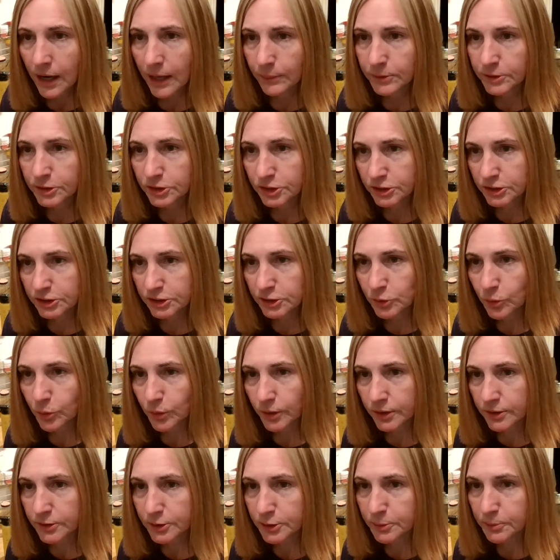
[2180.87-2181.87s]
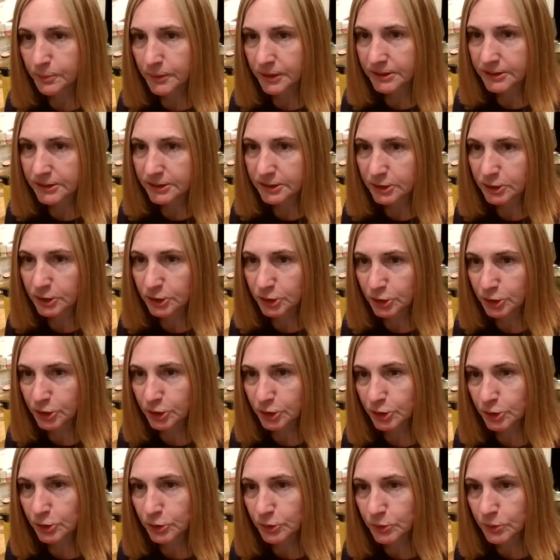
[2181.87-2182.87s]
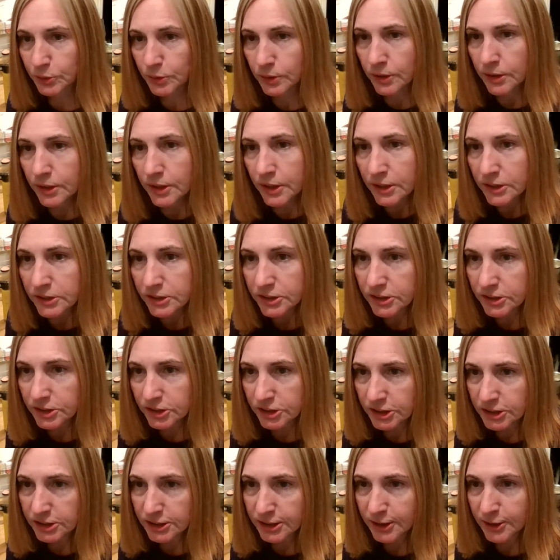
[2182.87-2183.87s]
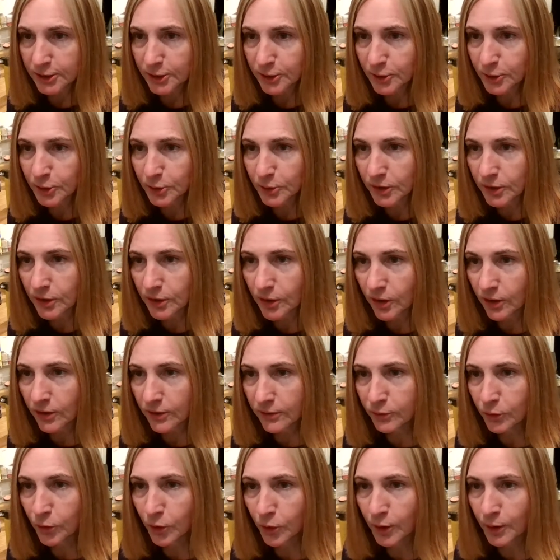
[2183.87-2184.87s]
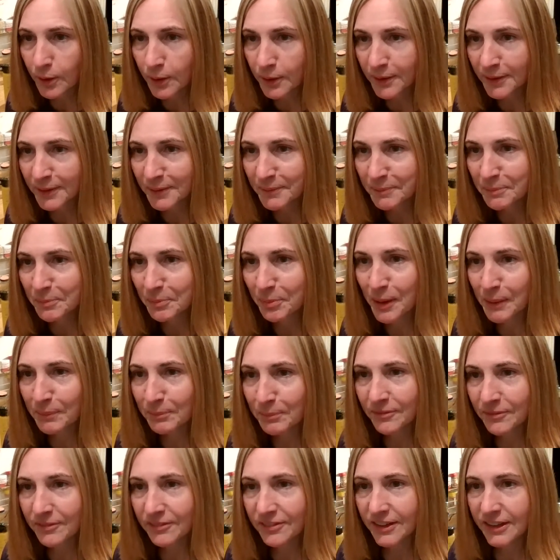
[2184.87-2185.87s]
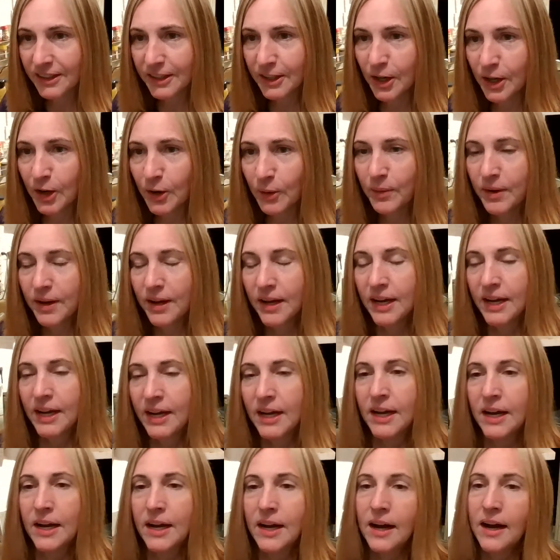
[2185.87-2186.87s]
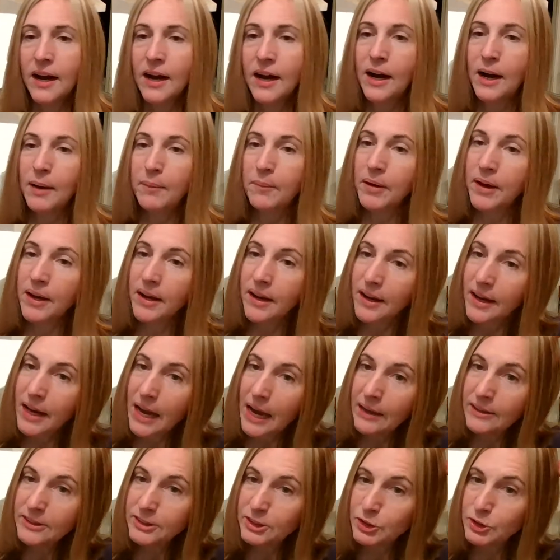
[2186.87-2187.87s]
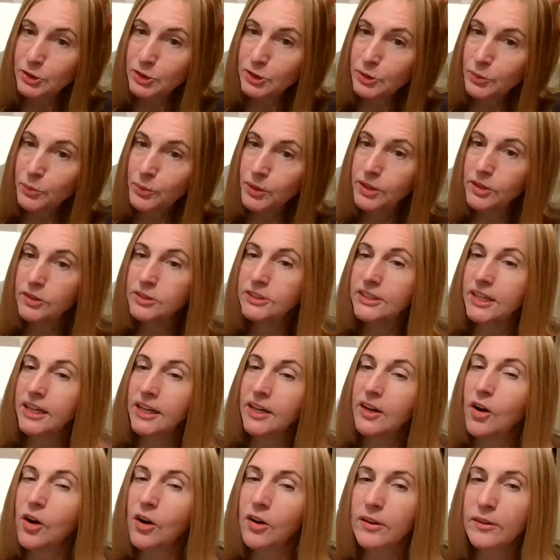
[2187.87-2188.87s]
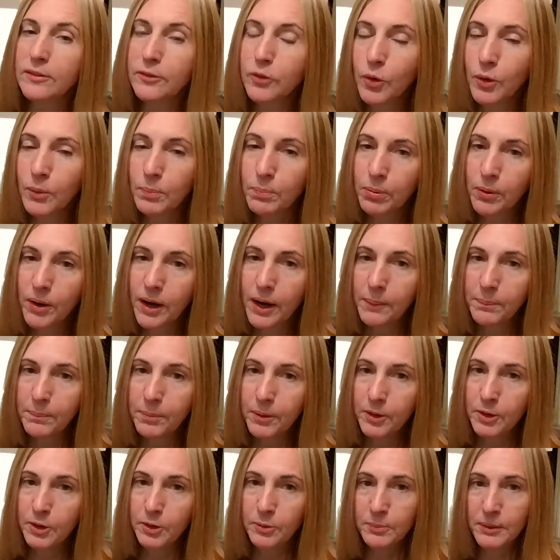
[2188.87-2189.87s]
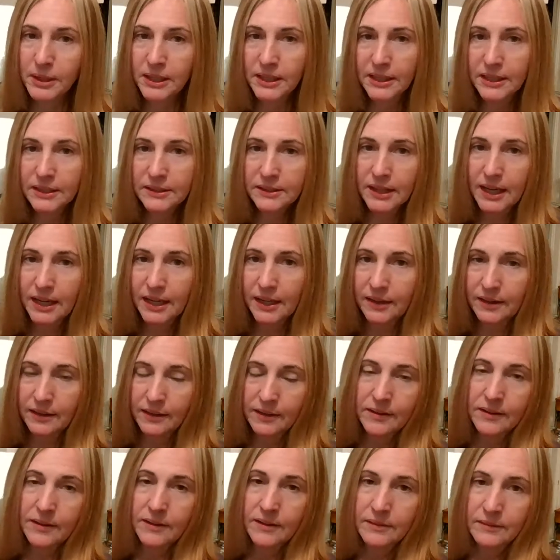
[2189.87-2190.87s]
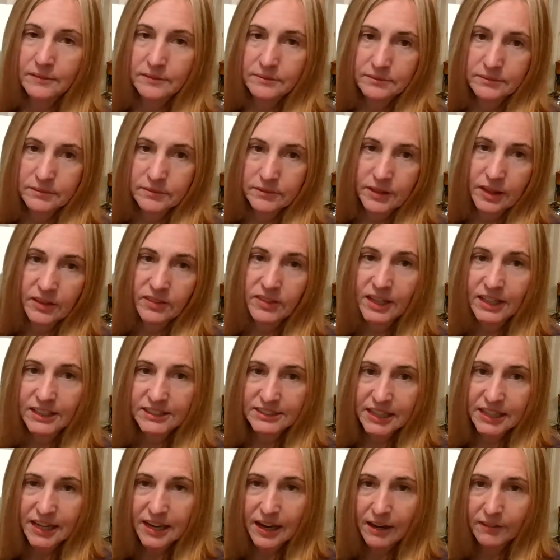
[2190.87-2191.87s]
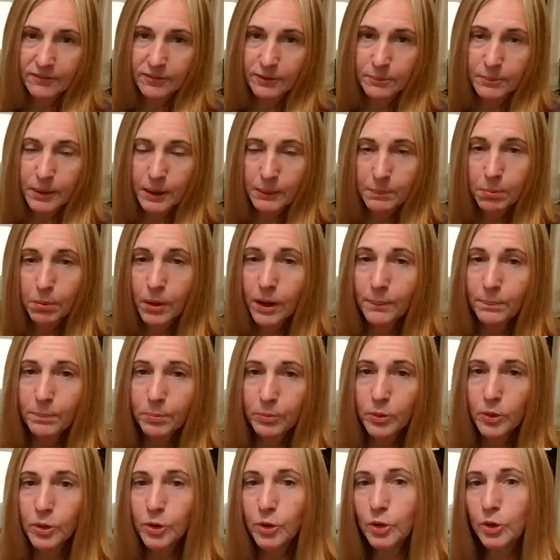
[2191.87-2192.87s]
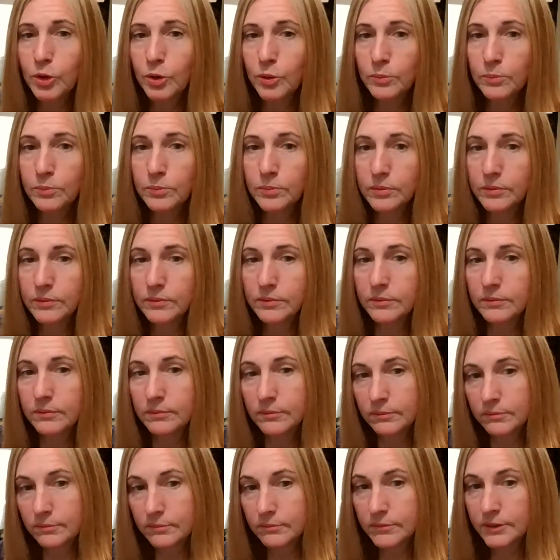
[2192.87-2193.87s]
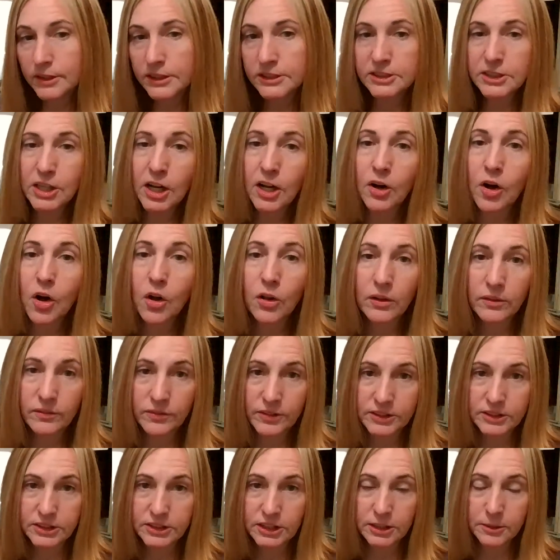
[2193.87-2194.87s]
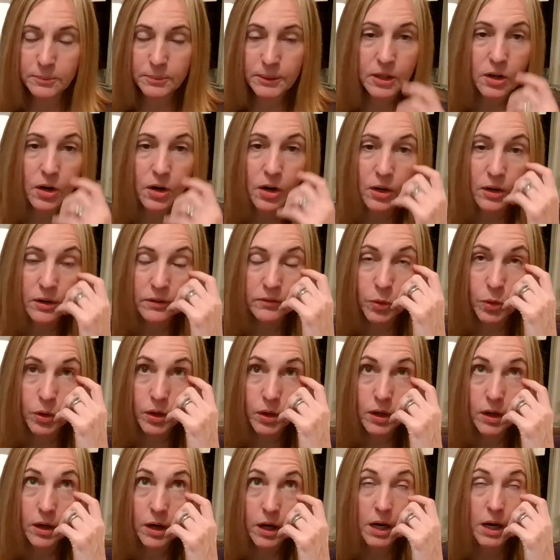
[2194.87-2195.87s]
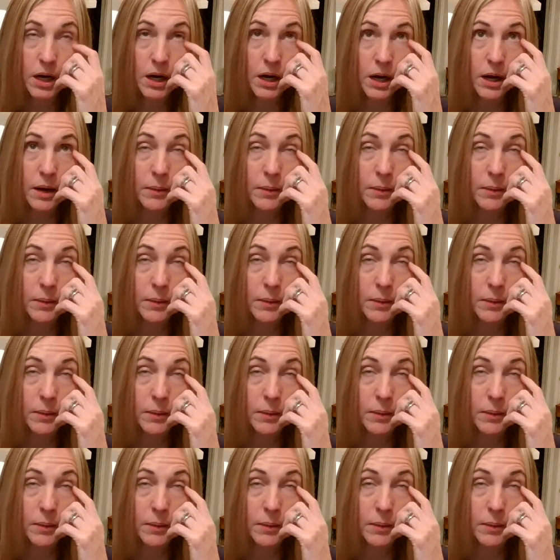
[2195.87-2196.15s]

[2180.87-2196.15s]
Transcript: I was just going to message you suggesting to do a carnivore prep video. Um, and Susan, when you say carnivore prep, are you meaning like the things I have in my prep room? Because not all of it's going to be carnivore.